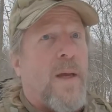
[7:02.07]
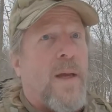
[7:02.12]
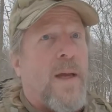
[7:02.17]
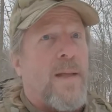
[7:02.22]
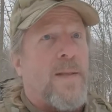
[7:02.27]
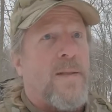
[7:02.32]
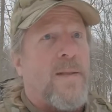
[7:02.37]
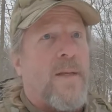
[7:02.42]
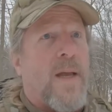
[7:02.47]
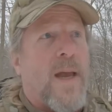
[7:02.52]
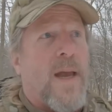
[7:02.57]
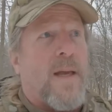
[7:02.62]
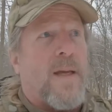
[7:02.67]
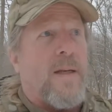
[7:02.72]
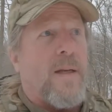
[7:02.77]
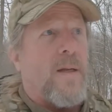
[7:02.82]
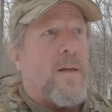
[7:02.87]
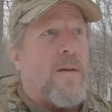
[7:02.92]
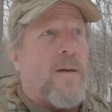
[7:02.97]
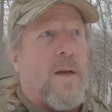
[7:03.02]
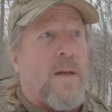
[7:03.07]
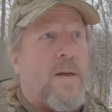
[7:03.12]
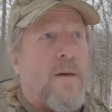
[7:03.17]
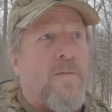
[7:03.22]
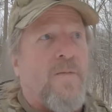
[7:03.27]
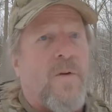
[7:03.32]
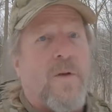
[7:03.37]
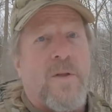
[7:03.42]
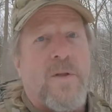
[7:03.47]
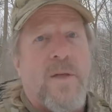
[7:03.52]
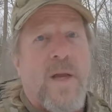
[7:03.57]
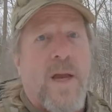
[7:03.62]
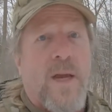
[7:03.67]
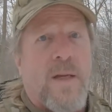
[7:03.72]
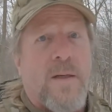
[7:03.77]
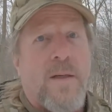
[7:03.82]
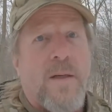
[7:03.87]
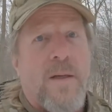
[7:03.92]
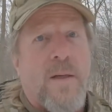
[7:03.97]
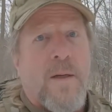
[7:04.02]
headstand and a, and a
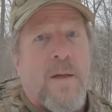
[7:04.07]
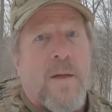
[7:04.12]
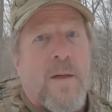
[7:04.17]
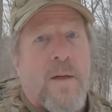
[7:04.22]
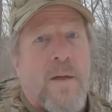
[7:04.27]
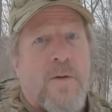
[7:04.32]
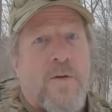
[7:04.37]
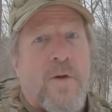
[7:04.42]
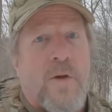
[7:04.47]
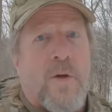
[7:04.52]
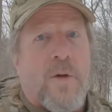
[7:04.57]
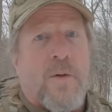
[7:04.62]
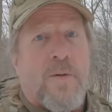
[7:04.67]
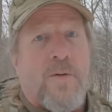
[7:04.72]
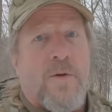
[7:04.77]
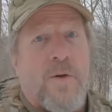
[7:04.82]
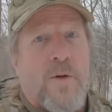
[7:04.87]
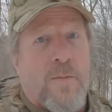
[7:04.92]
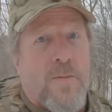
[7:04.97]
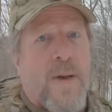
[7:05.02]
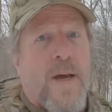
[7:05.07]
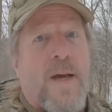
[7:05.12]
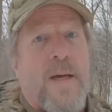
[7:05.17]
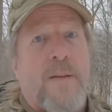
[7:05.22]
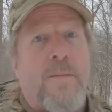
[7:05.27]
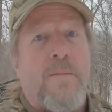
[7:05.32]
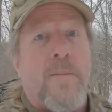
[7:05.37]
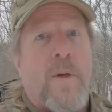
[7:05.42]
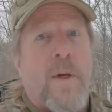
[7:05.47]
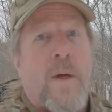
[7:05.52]
footstand to your your bed.